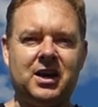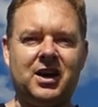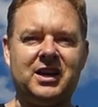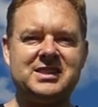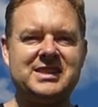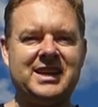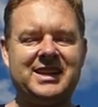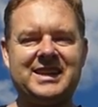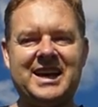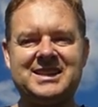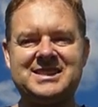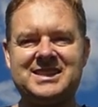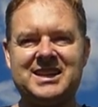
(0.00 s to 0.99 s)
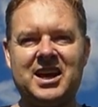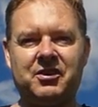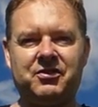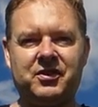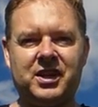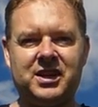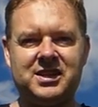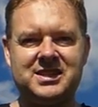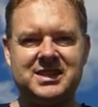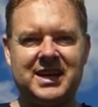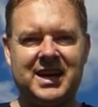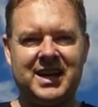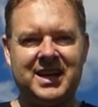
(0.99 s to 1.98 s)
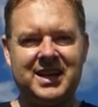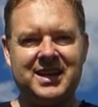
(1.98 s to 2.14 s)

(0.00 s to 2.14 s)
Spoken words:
I said, that's enough. And I